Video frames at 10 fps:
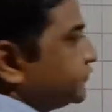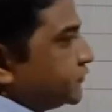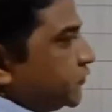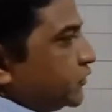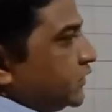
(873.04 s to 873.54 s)

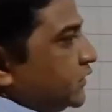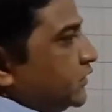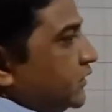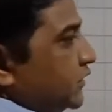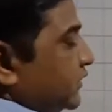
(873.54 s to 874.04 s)
Okay.
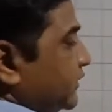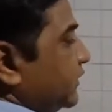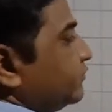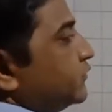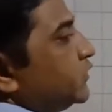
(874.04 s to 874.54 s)

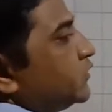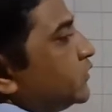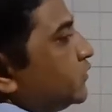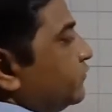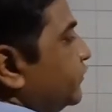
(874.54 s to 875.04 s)
Then
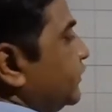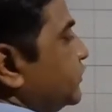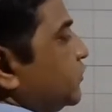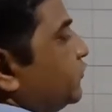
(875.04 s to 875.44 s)
we will go